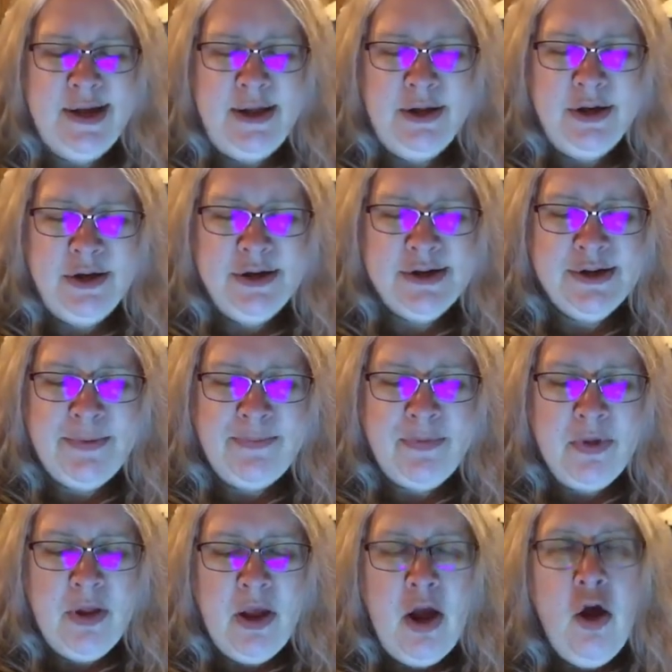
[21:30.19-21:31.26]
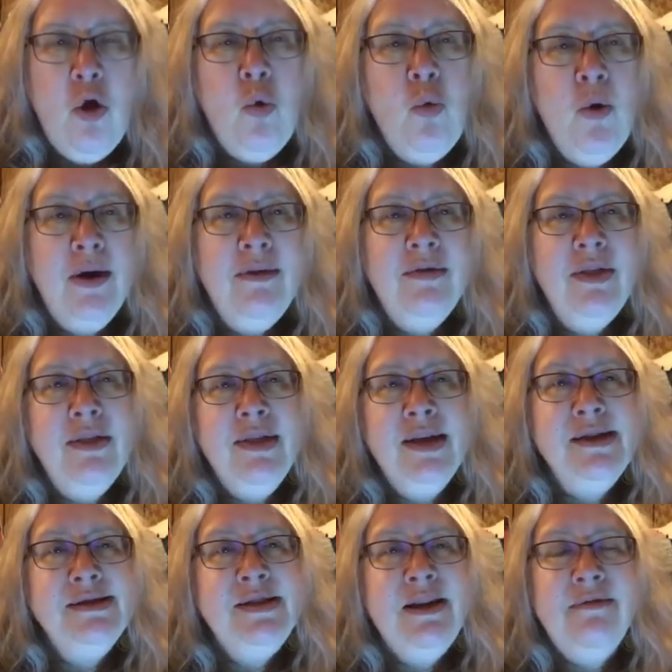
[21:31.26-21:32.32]
One of the things he finds is
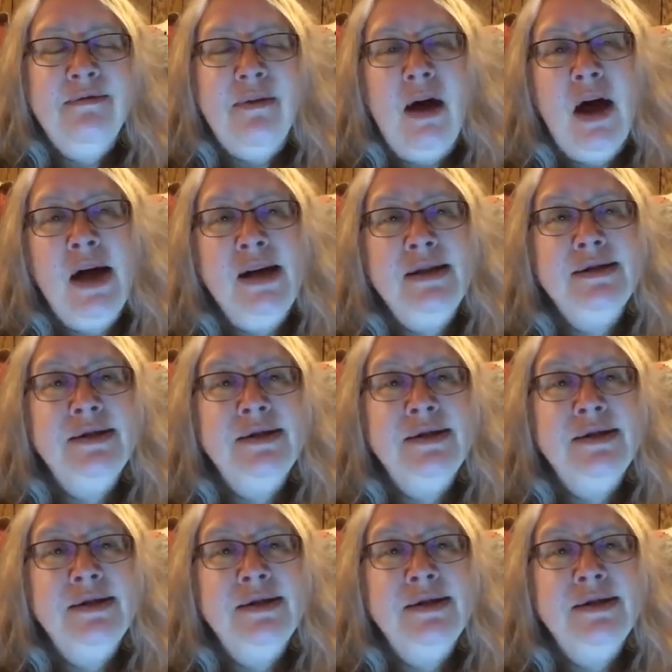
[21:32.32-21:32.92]
a bottle of